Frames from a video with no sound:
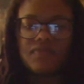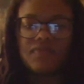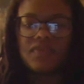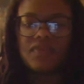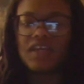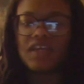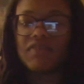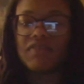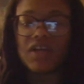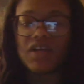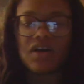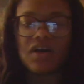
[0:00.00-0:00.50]

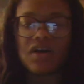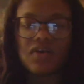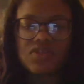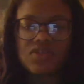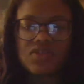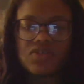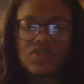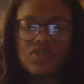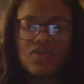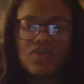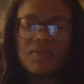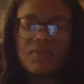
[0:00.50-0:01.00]
give it all
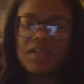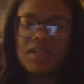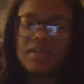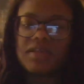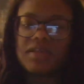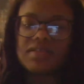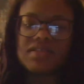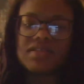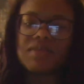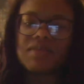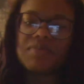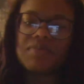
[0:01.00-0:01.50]
to them. And
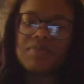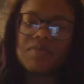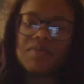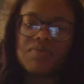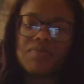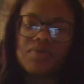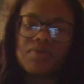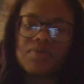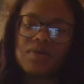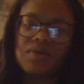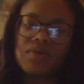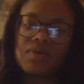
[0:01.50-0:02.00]
then some
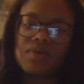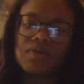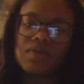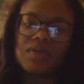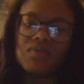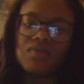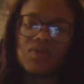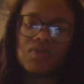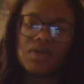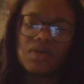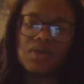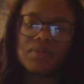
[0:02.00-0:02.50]
people only
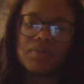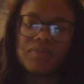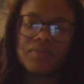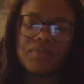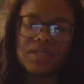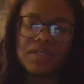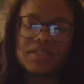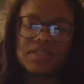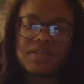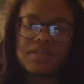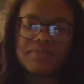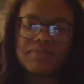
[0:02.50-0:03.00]
want
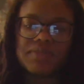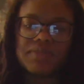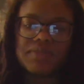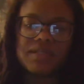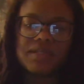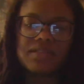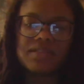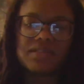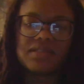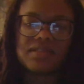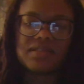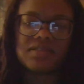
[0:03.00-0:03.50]
bits and
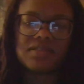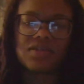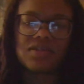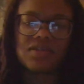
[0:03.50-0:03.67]
pieces.